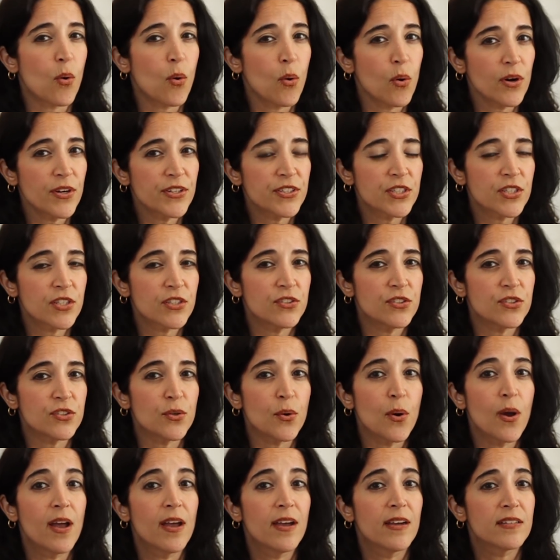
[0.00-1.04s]
or you could do
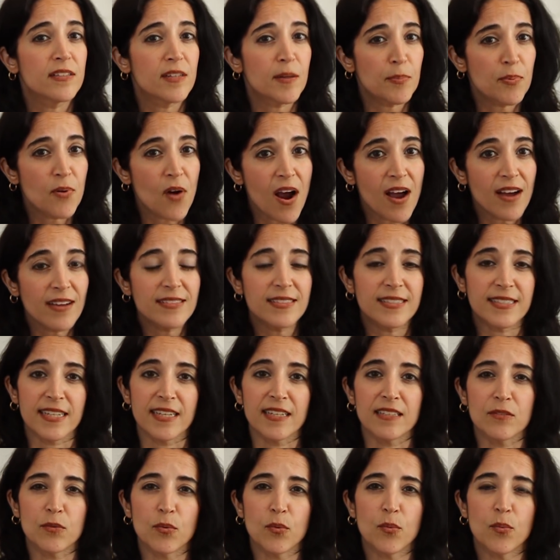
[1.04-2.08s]

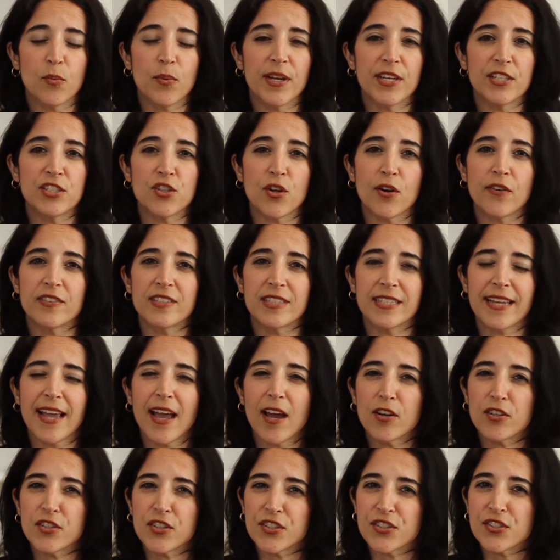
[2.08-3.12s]
naproxen, which over the
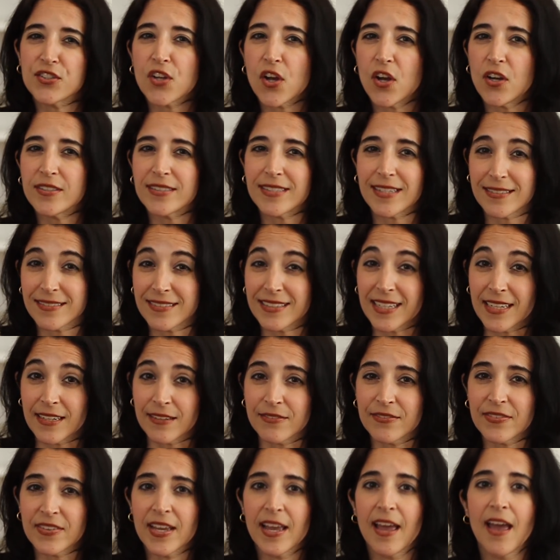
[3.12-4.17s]
counter is called
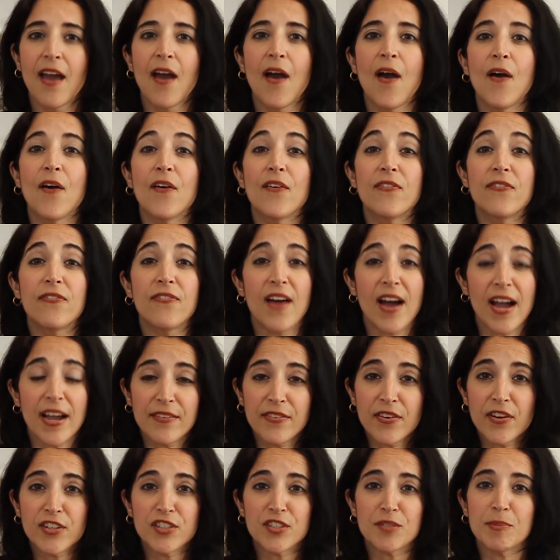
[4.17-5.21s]
Aleve,
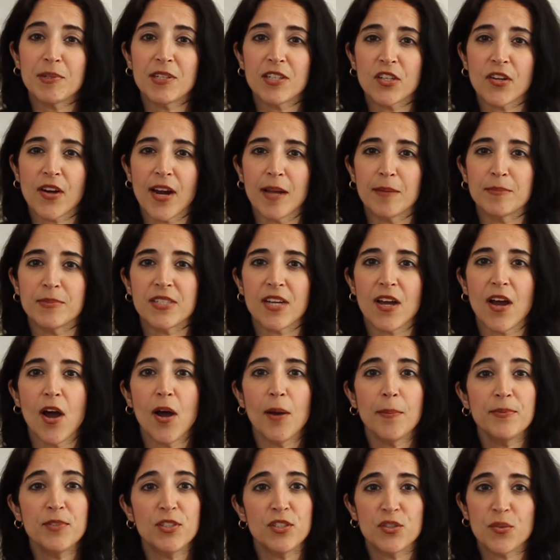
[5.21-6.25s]
500 milligrams
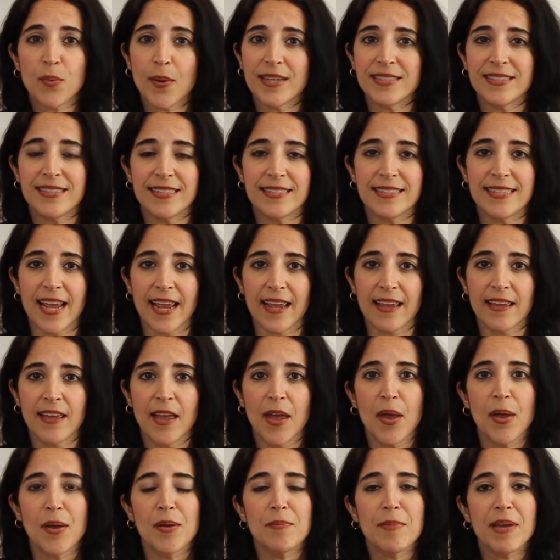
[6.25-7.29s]
up to twice a day.
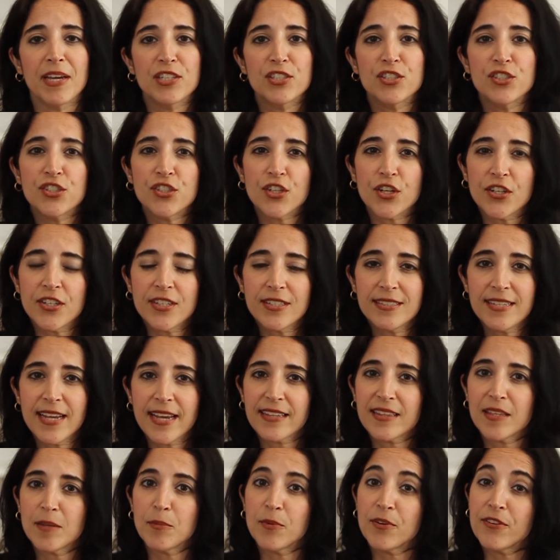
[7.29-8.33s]
Make sure to
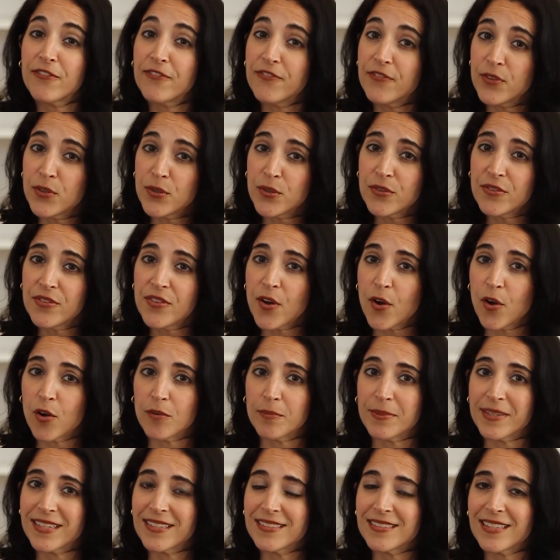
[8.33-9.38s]
take them with food though,
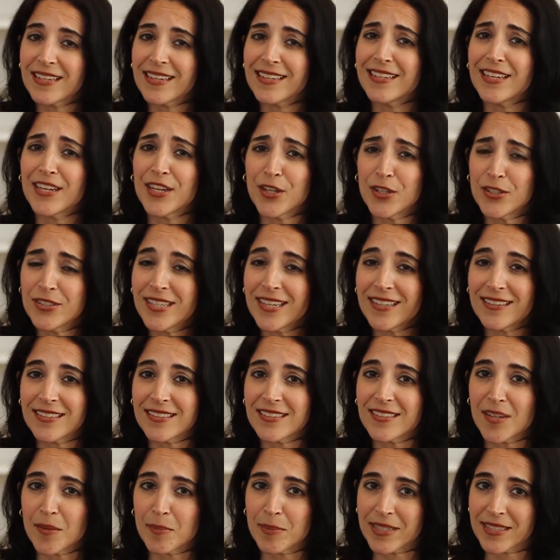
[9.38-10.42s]
because they can irritate the
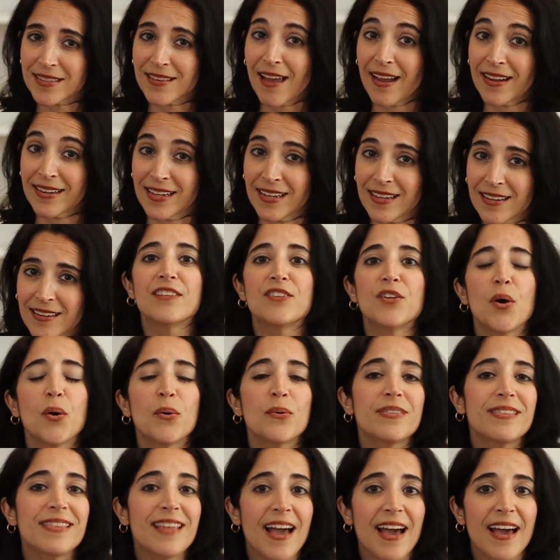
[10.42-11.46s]
stomach lining.
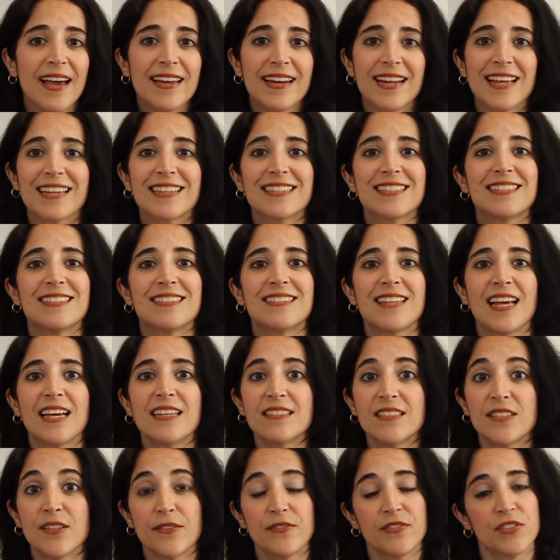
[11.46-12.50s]
Note that
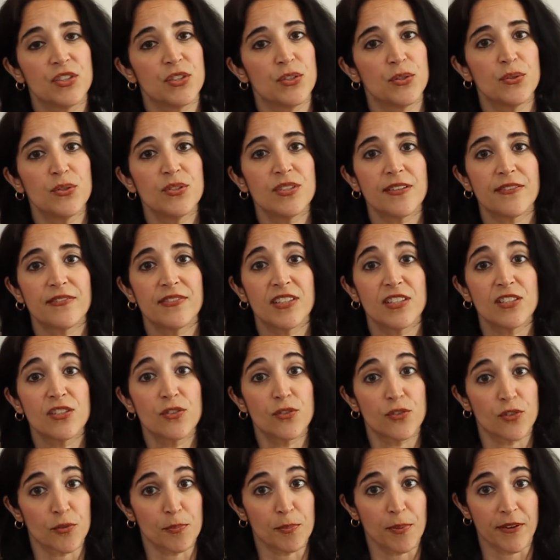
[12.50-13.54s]
excessive use of this
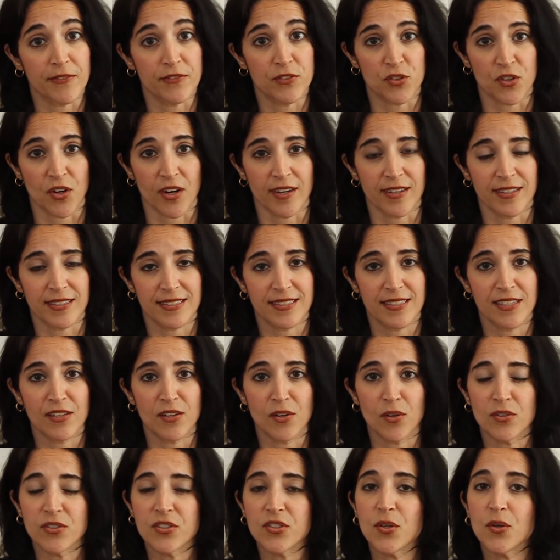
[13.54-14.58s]
group of drugs can
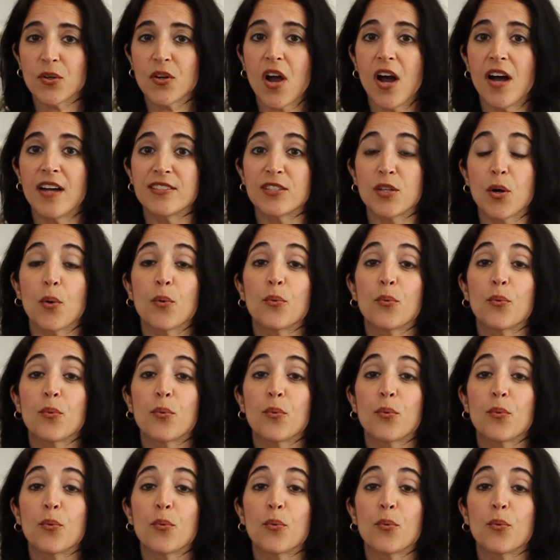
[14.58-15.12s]
also cause